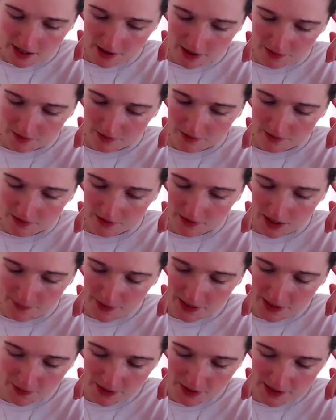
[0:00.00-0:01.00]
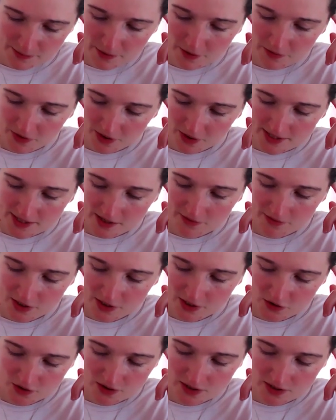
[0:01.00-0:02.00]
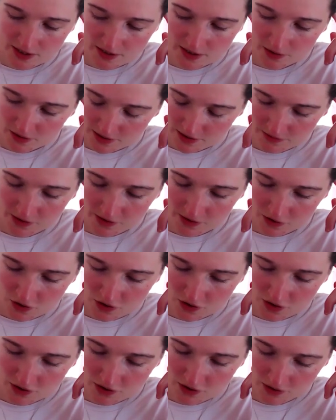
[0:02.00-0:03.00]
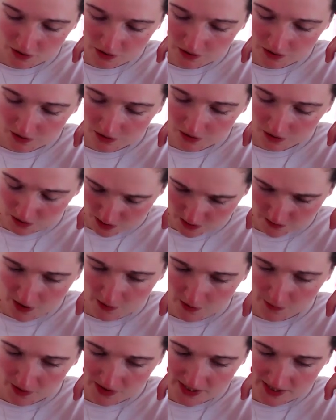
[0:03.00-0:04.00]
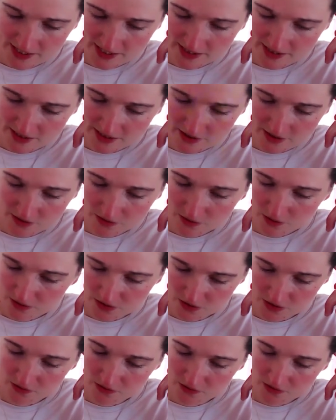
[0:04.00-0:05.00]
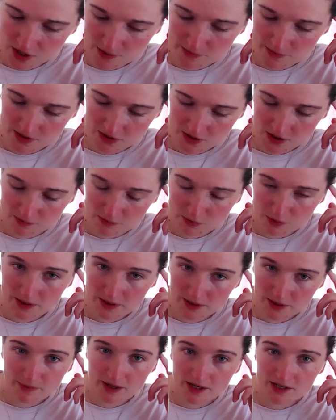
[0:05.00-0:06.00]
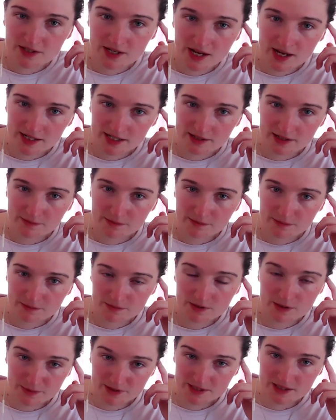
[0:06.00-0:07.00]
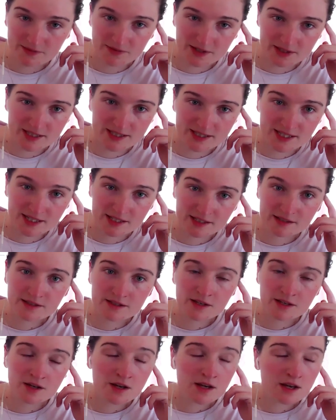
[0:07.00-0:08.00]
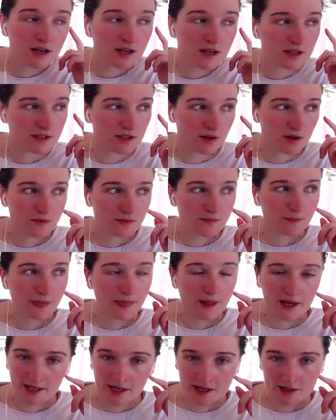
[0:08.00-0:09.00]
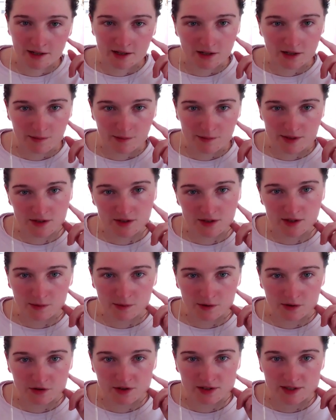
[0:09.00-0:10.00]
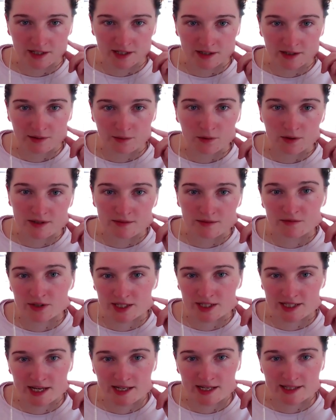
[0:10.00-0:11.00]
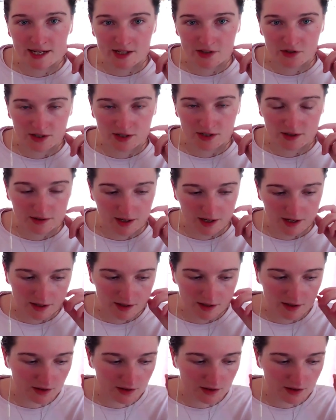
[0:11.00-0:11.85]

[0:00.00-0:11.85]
Now, in many ways, both those definitions, loss of function, loss of homeostasis, are also terms that you could probably apply to any specific disease. So again, it comes into the more interesting, what really sets aging